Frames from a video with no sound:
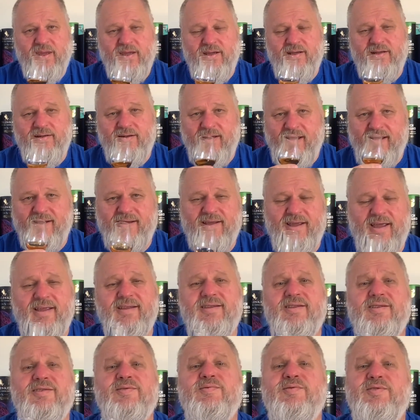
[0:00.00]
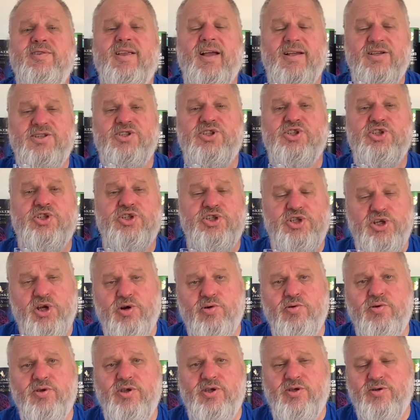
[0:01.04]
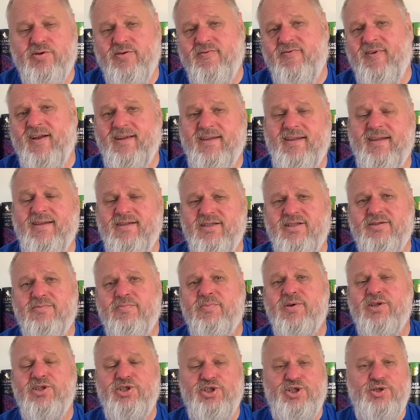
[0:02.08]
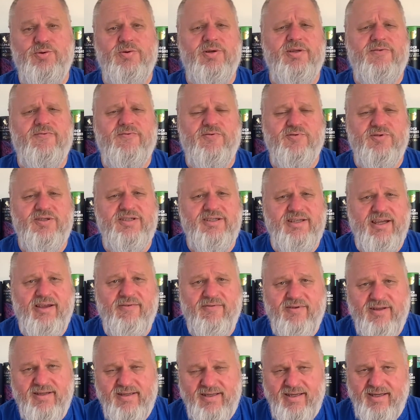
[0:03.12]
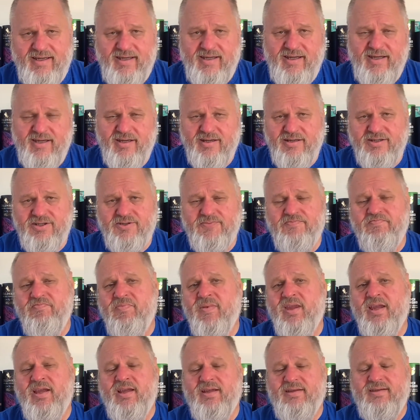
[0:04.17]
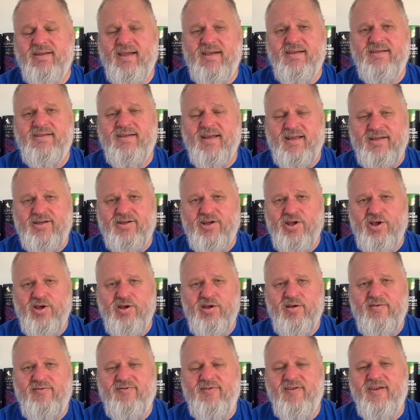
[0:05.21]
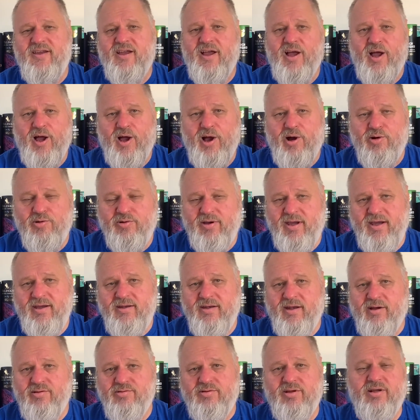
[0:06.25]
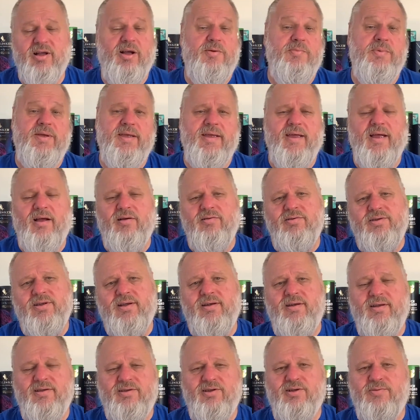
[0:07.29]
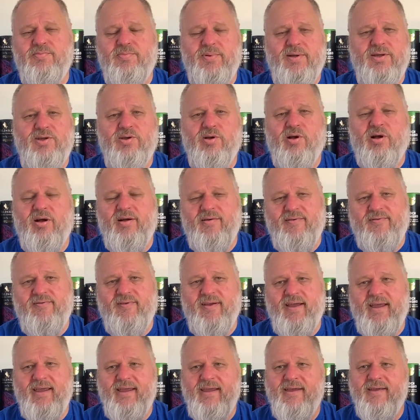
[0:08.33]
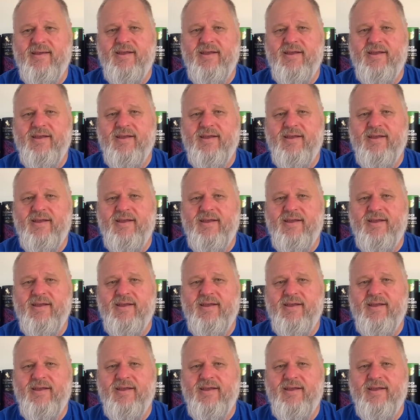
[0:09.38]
Like it does show you that it's matured for 17 years. There's that earthy oaky note coming out, a little bit of a